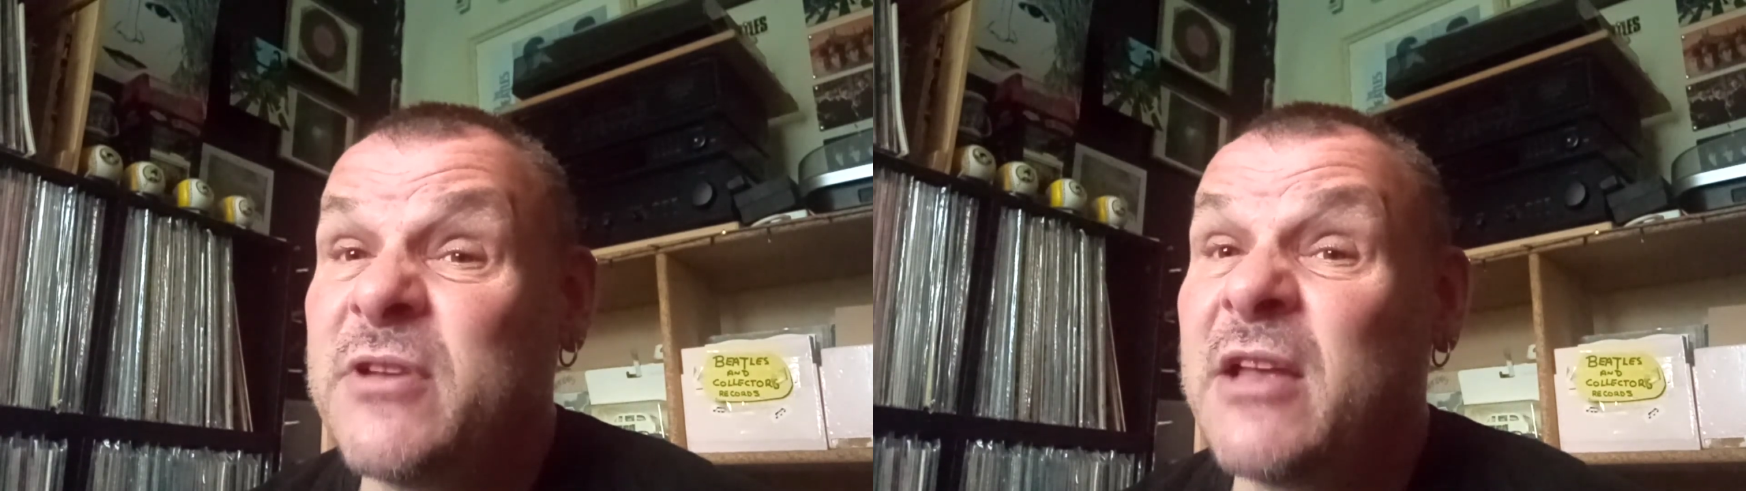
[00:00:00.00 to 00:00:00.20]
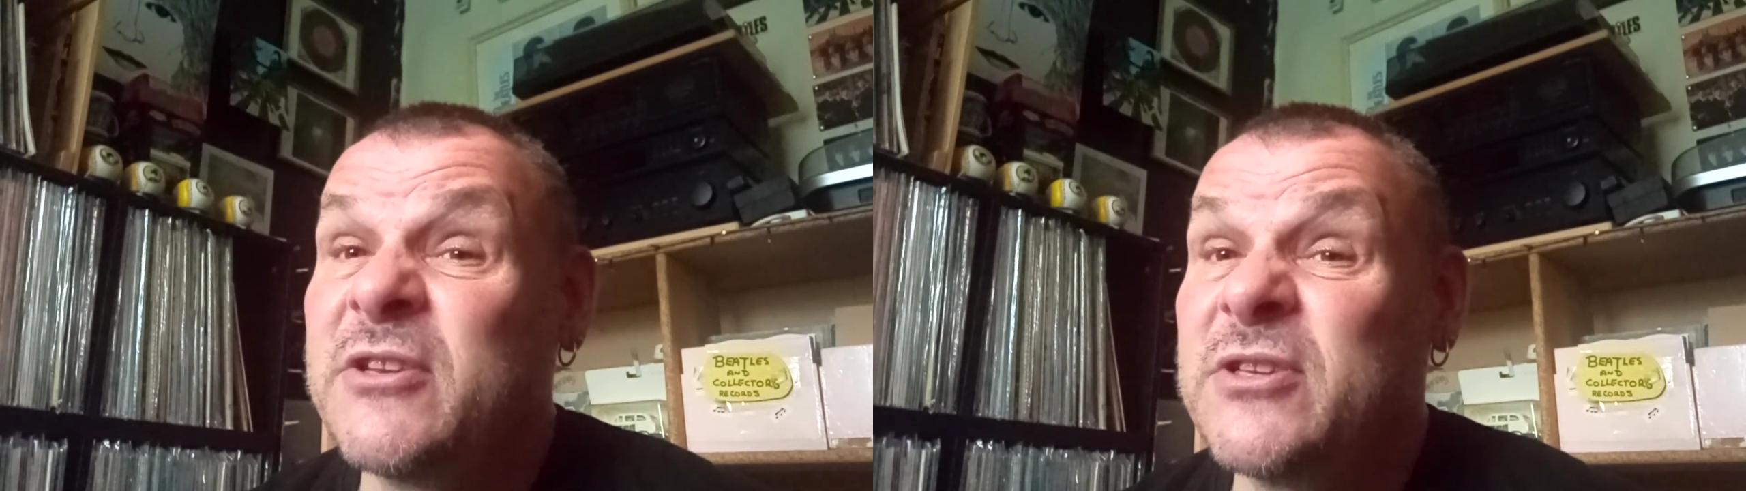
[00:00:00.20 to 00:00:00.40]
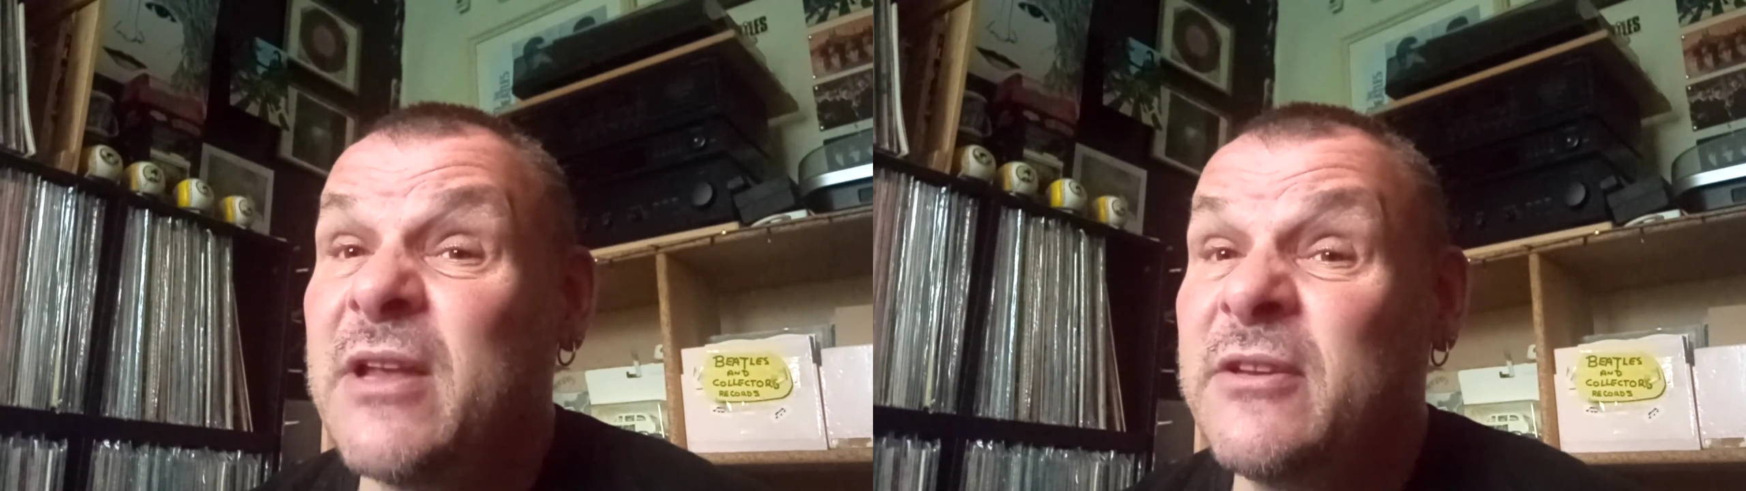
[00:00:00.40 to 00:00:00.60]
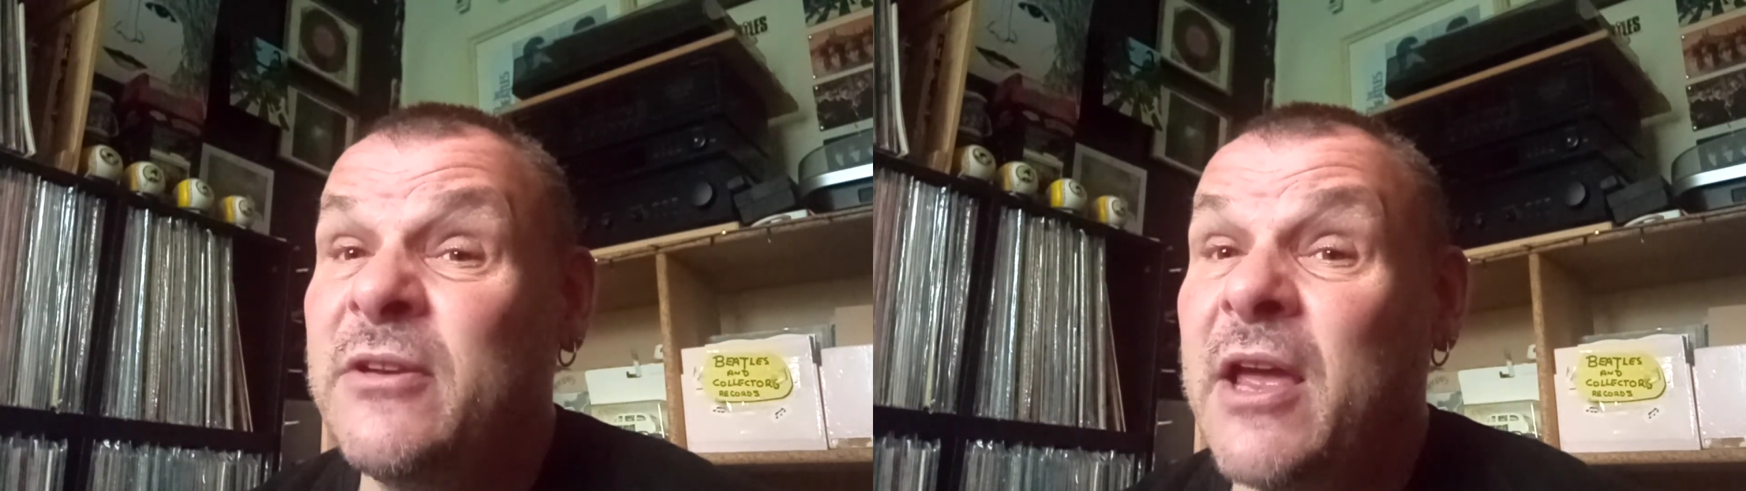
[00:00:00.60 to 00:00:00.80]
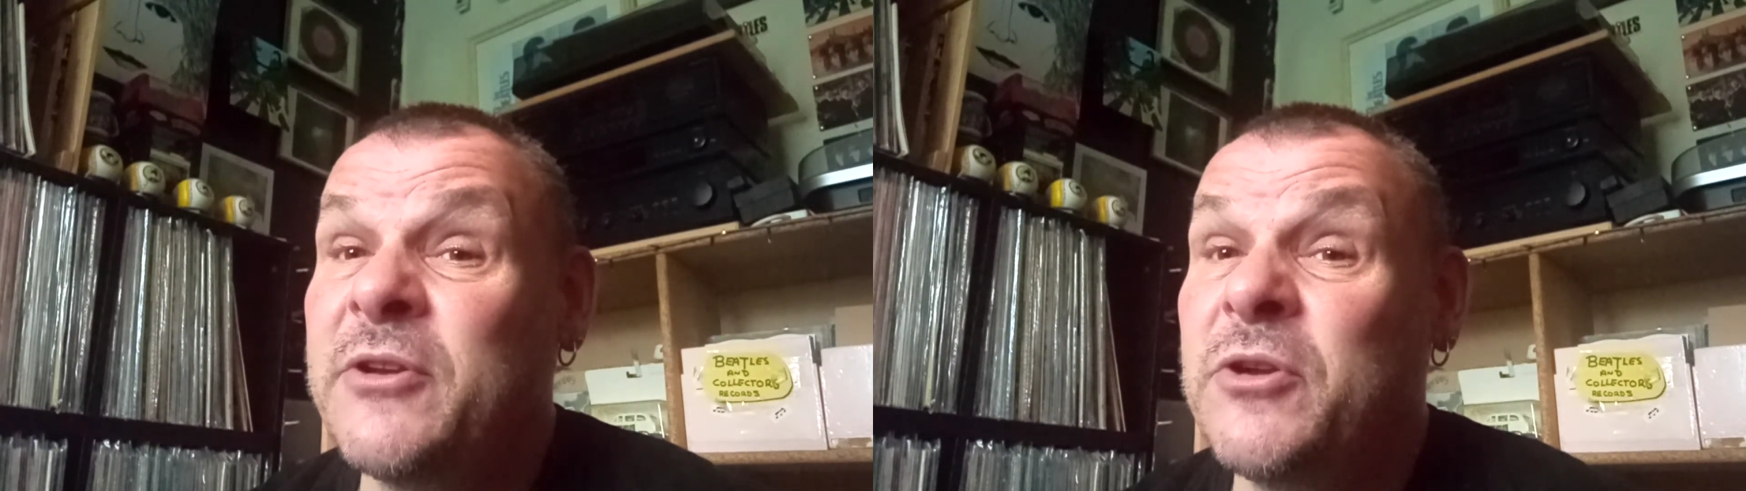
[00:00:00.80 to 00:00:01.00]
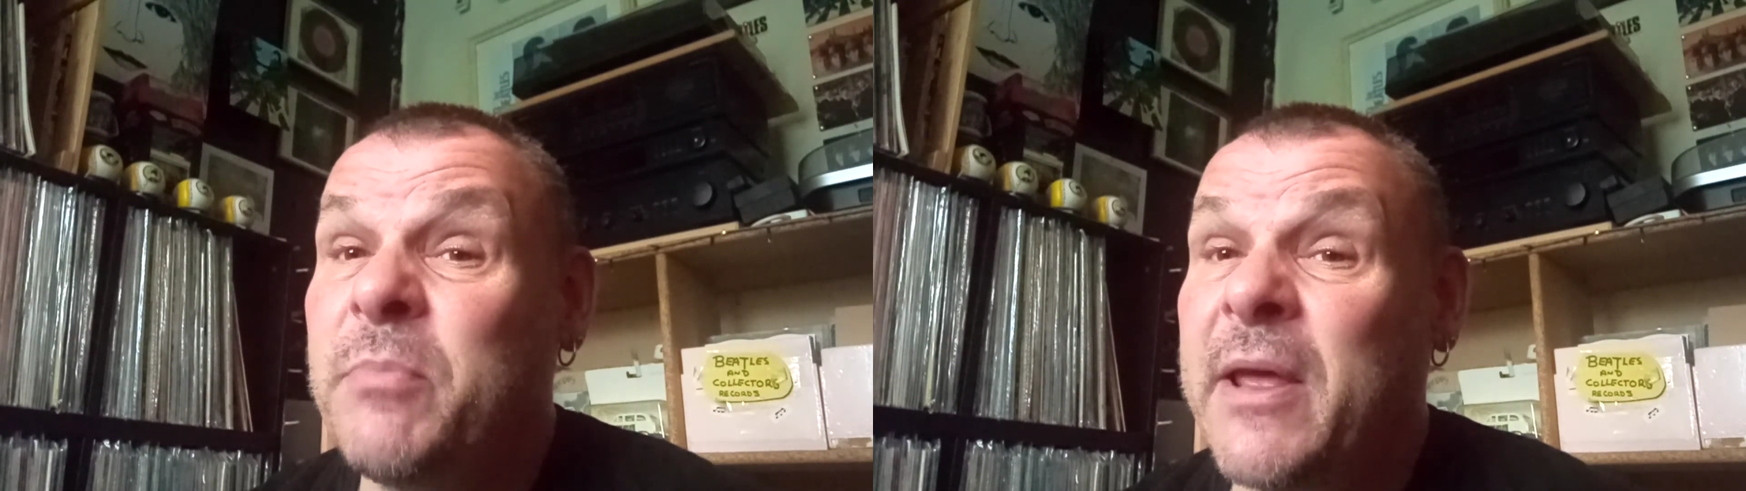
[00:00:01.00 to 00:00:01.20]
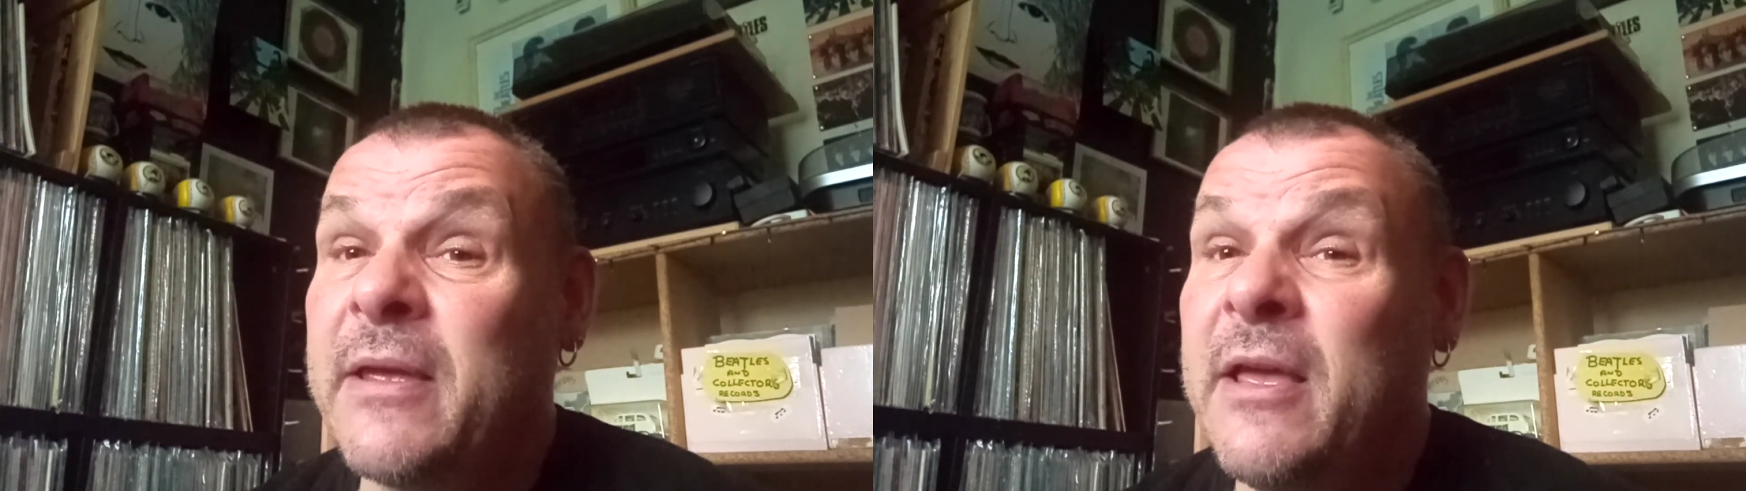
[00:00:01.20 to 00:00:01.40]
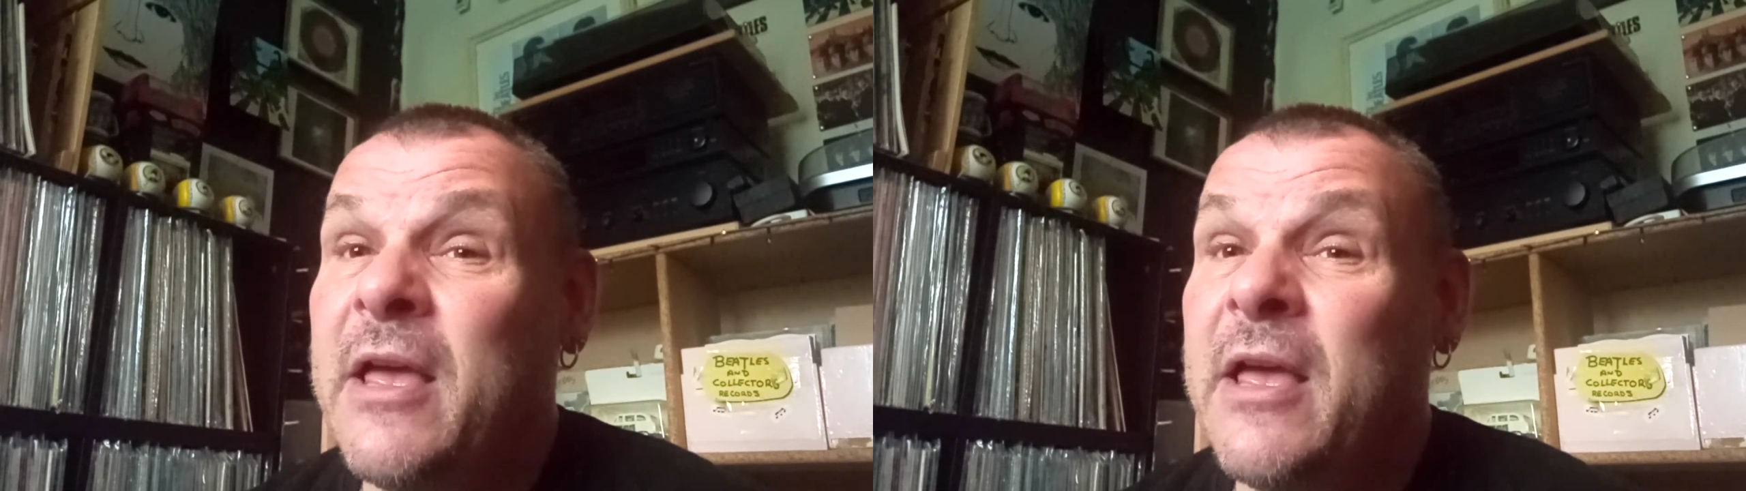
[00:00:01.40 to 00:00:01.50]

I do play.